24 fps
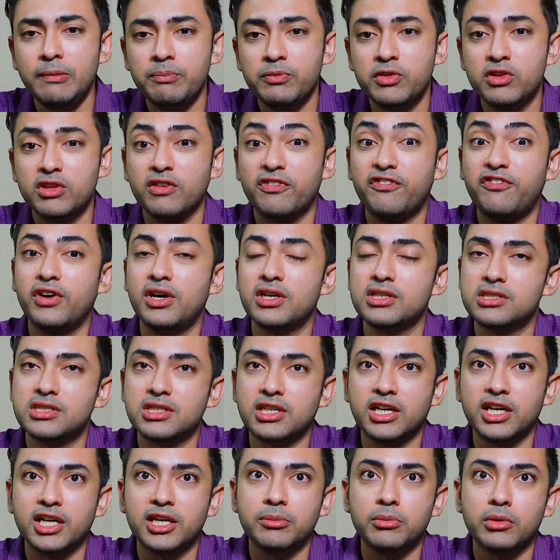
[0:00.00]
It's the first
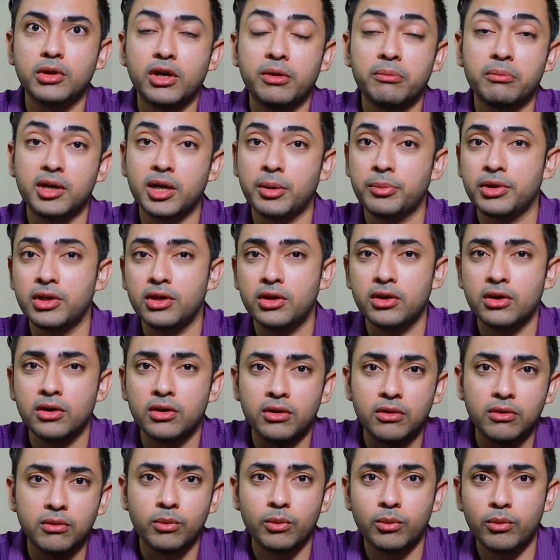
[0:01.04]
time, I'm coming
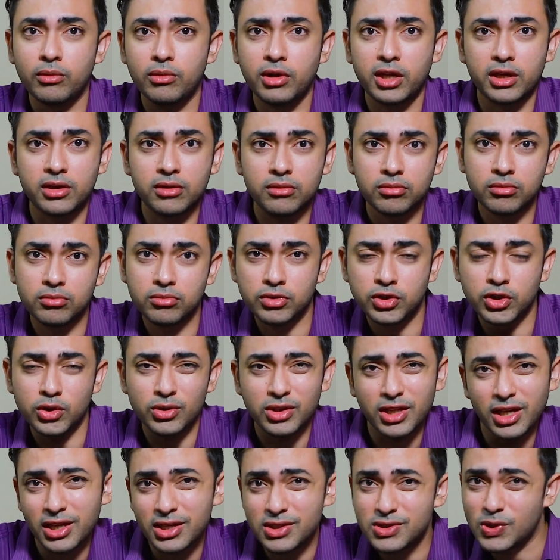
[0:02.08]
here. Like, do you
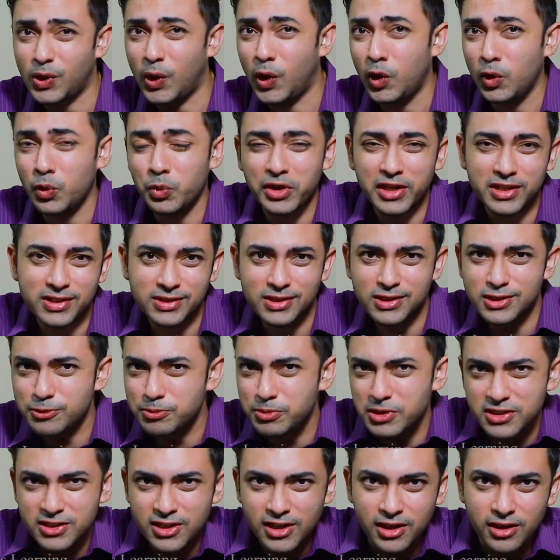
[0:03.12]
think it's always this
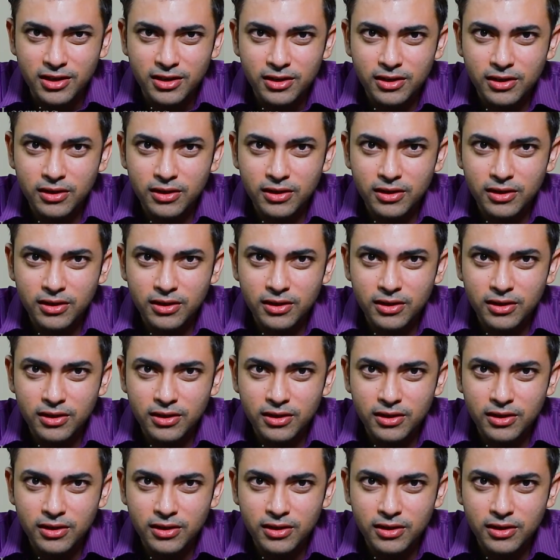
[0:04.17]
busy?